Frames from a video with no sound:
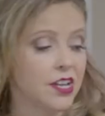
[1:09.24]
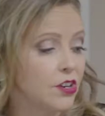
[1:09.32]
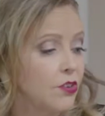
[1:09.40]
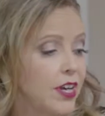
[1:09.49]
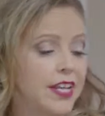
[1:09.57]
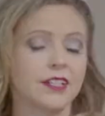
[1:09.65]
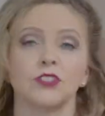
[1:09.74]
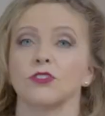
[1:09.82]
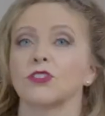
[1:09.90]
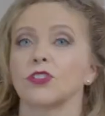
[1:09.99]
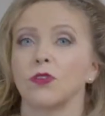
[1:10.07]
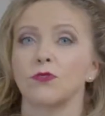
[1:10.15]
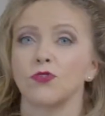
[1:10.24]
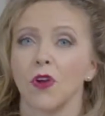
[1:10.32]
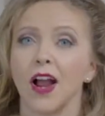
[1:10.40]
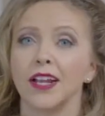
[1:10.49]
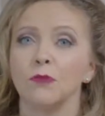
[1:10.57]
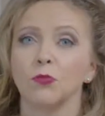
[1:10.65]
the ingredients are so
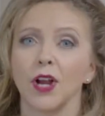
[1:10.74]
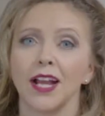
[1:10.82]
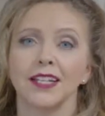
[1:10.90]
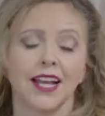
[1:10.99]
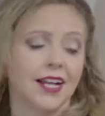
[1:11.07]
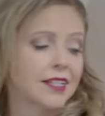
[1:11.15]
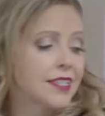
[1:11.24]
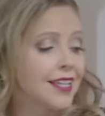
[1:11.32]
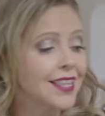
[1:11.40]
dry in Brand X, the